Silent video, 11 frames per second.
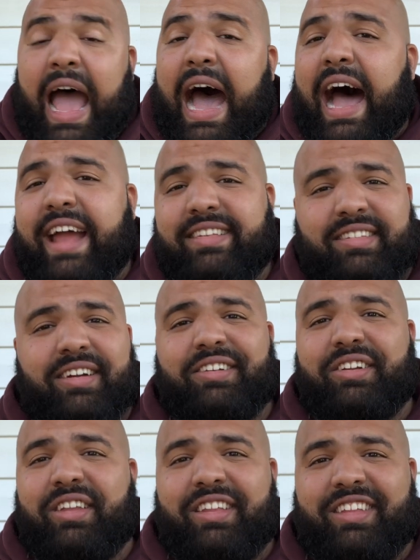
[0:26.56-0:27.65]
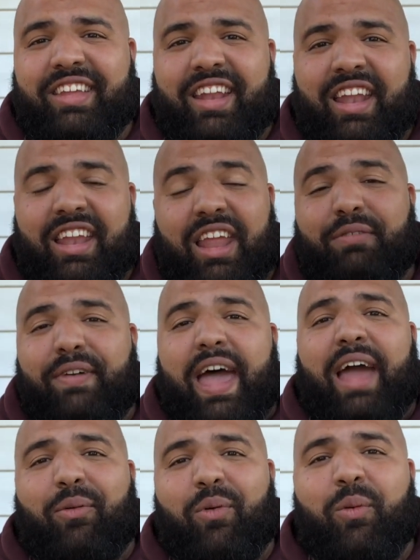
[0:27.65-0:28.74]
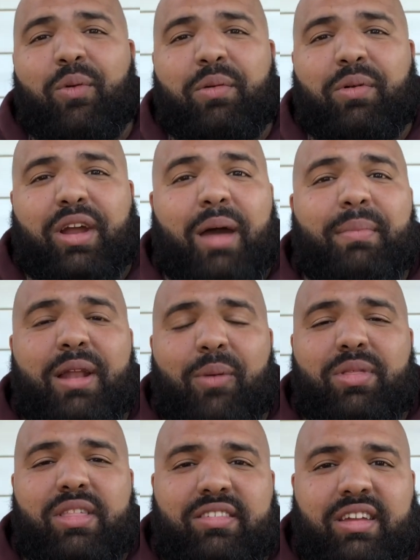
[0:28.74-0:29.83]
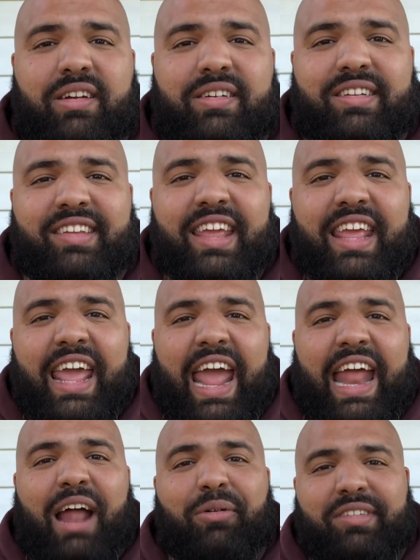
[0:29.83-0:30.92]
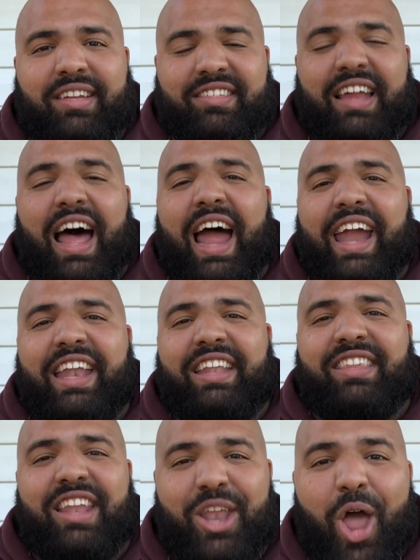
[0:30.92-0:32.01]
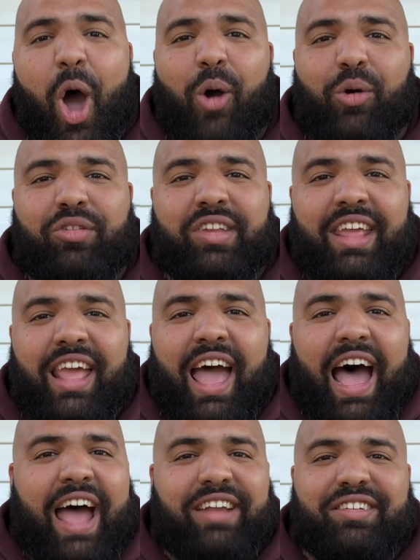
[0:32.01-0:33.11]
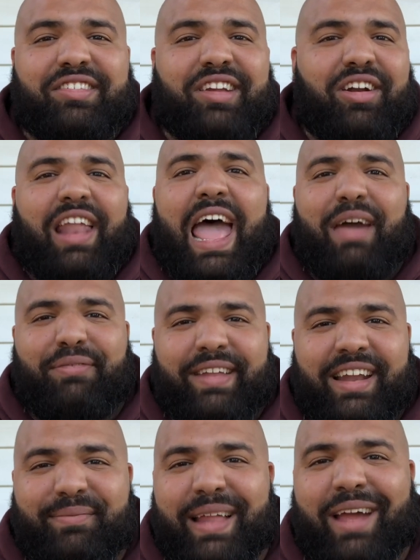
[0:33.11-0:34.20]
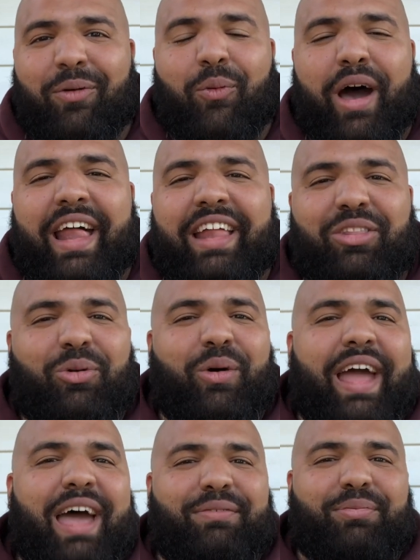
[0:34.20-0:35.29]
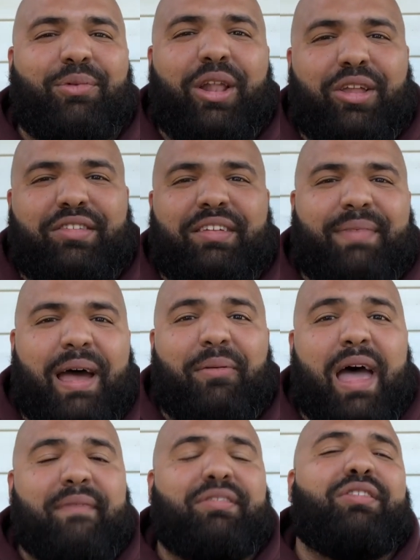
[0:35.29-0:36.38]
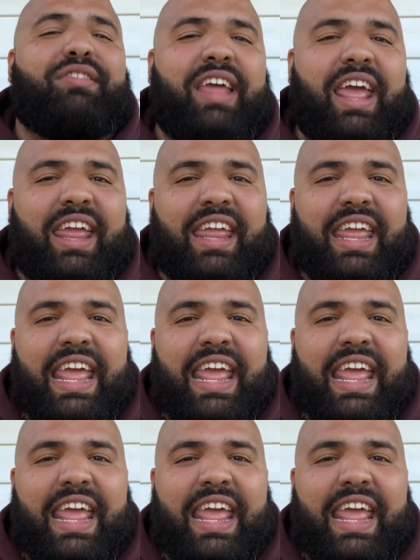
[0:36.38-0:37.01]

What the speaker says: I certainly did it. In fact, when we were coming up with the series and I was assigned the nose, I just started laughing. I'm like, what does the Bible have to say